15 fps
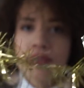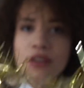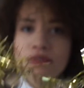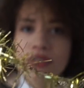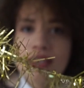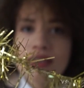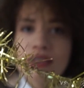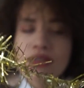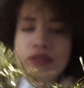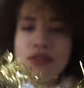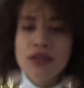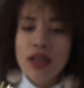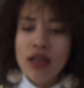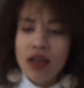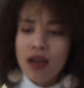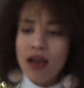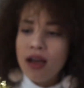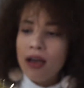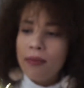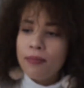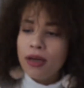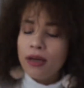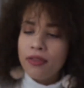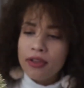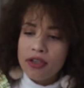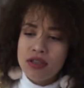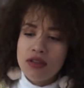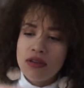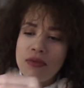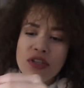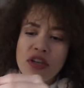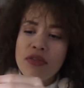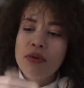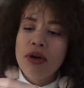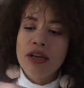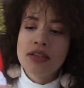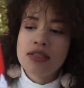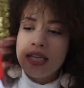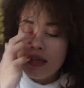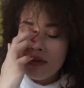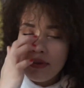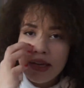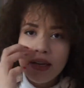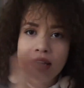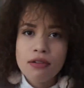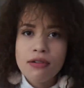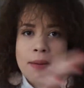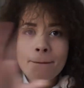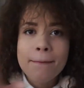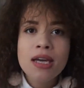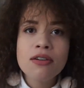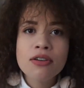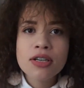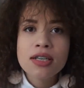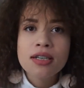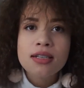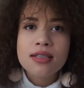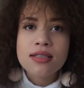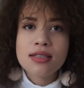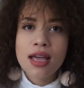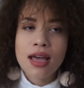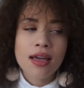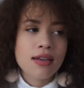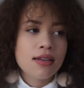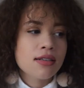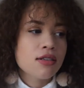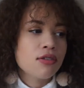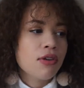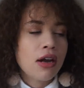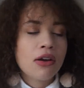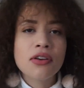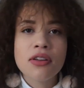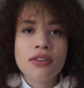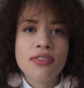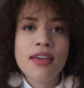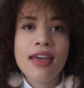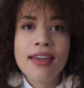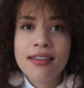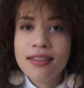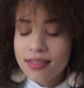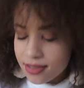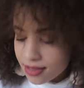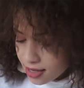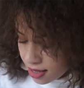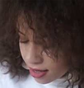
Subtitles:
of tinsel, which I thought I could decorate like around mirrors and around things,